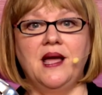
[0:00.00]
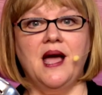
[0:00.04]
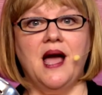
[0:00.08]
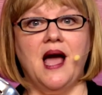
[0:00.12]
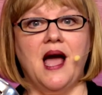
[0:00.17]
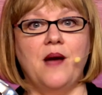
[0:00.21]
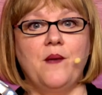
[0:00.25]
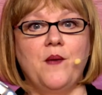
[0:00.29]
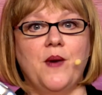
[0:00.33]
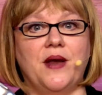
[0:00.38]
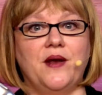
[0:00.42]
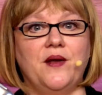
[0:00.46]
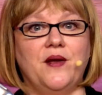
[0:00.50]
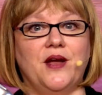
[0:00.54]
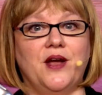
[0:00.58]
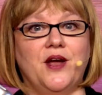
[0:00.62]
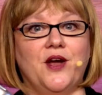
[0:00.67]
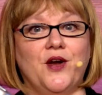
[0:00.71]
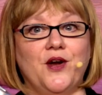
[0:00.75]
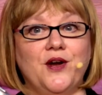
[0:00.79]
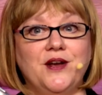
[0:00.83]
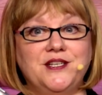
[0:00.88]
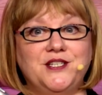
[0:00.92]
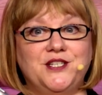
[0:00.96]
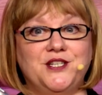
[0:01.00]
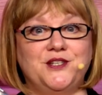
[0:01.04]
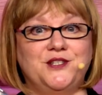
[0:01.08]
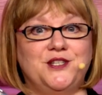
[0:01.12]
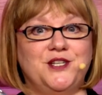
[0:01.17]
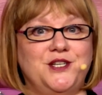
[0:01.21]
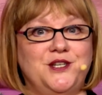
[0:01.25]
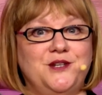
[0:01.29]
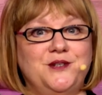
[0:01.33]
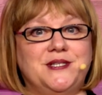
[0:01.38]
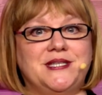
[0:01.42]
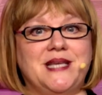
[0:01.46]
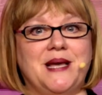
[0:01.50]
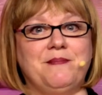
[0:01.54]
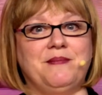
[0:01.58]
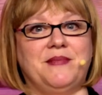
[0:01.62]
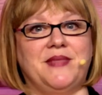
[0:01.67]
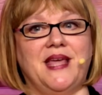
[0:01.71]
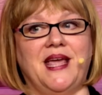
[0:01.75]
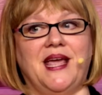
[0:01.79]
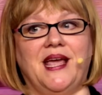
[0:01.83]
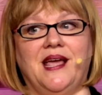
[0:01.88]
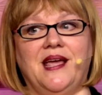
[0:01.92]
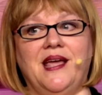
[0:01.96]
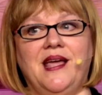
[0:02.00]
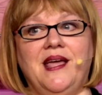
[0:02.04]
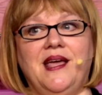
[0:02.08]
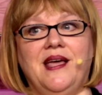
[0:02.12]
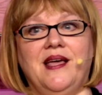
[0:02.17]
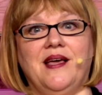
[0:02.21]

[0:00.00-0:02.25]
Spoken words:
I want to encourage you to do something